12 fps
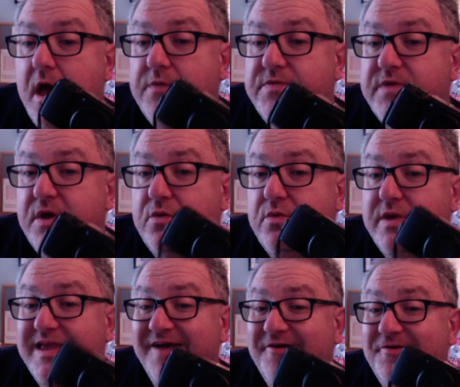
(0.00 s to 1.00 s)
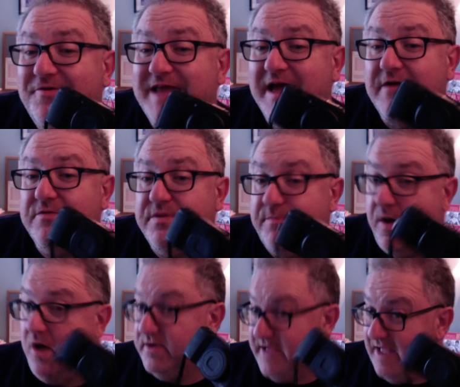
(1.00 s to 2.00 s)
So we go down to
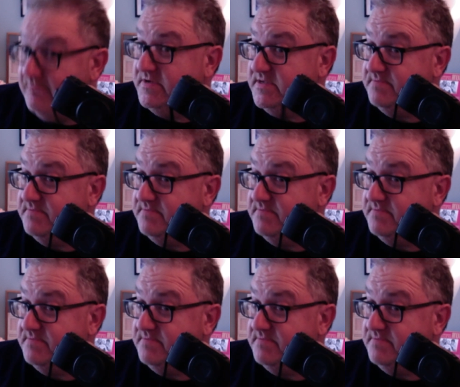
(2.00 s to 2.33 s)
Park Cameras.